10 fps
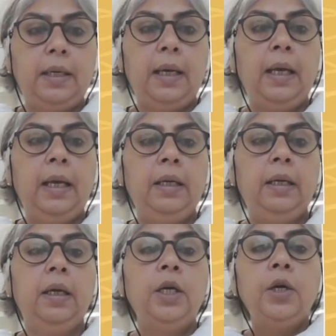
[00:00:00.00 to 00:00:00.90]
And
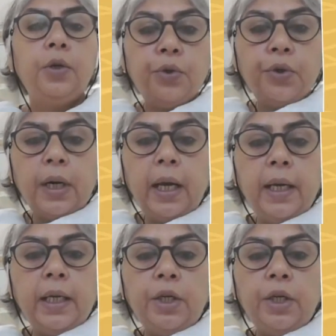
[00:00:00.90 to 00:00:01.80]
to try
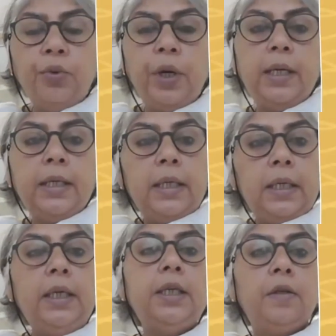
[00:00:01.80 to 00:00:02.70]
and curate
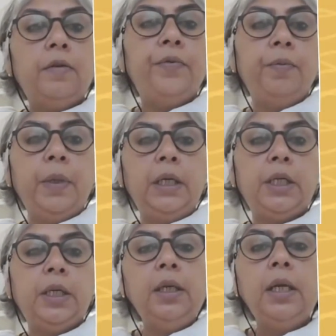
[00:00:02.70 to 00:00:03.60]
each
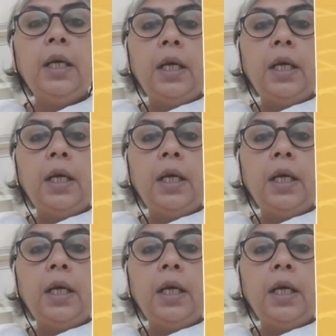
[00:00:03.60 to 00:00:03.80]
information,